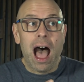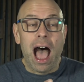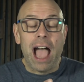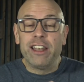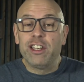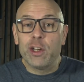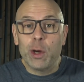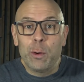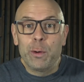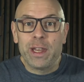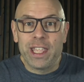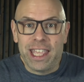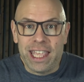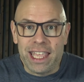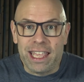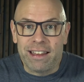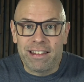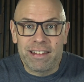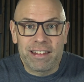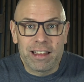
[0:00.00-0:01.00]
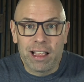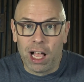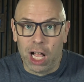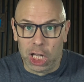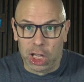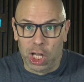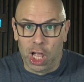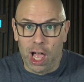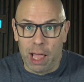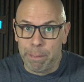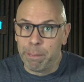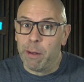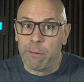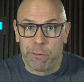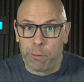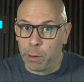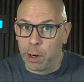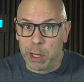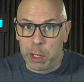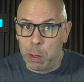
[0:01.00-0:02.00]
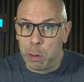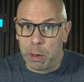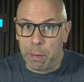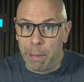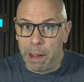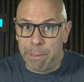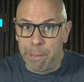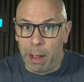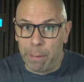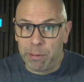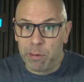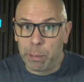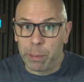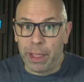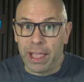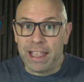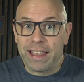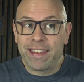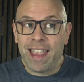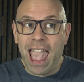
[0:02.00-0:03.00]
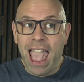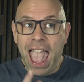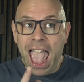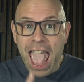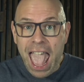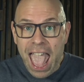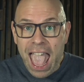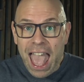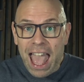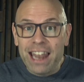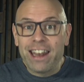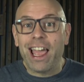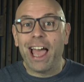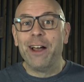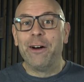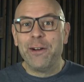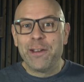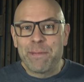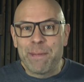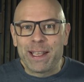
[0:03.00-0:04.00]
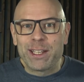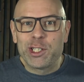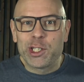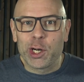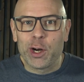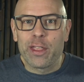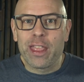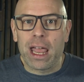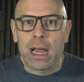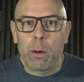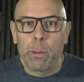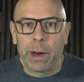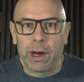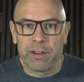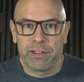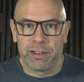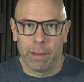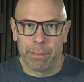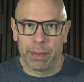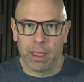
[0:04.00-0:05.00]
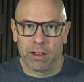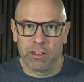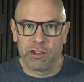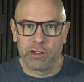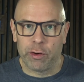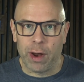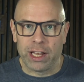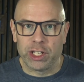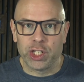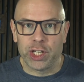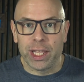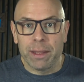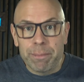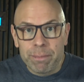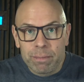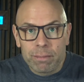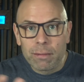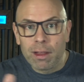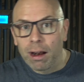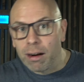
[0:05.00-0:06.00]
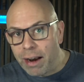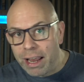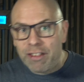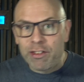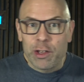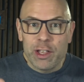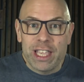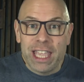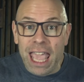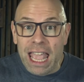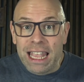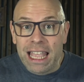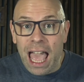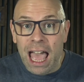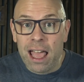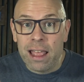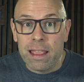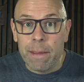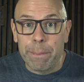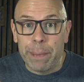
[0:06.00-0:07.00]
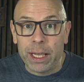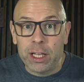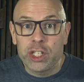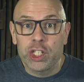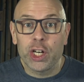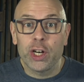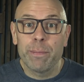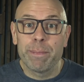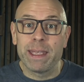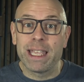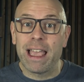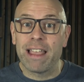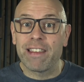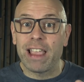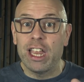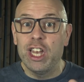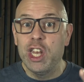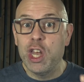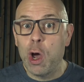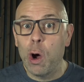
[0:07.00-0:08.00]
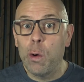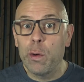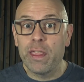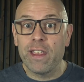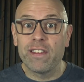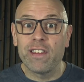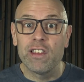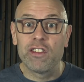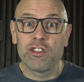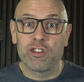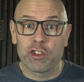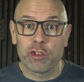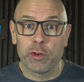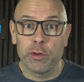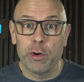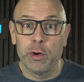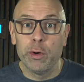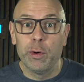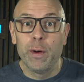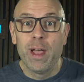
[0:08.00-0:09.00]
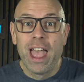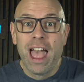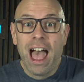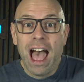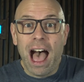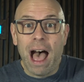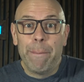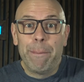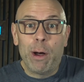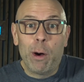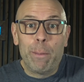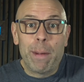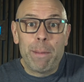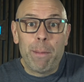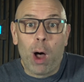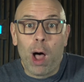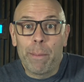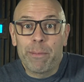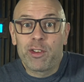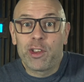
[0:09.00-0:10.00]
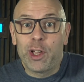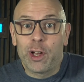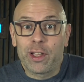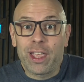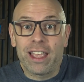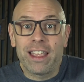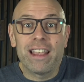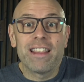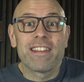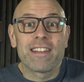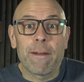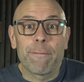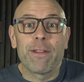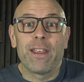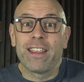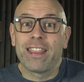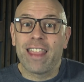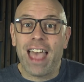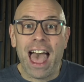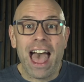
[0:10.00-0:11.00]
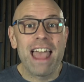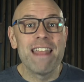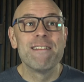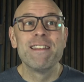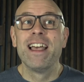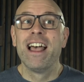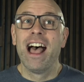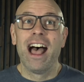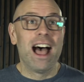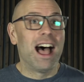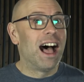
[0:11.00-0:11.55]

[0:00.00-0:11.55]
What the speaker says: I don't eat a lot before I go to my mom's place, and I always make sure that I wear something stretchy. All right, so you get kind of the picture, because I know this is true about my mom's cooking and stuff like that.